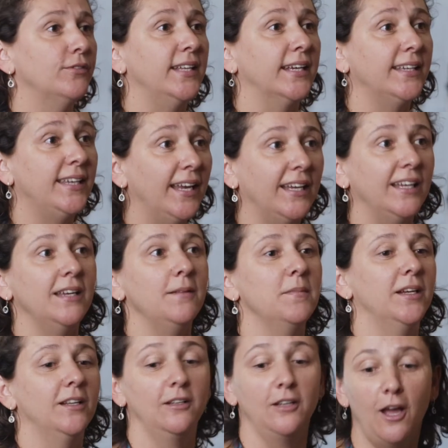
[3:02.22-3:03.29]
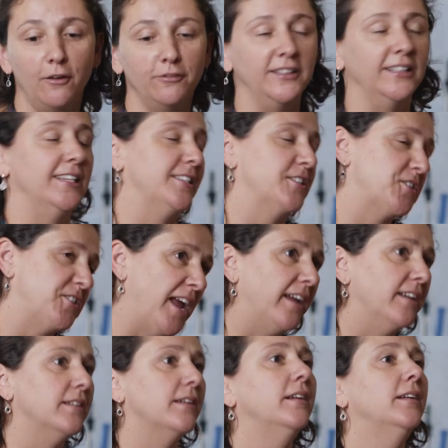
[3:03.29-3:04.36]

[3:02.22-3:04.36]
that came, loved it, and stayed.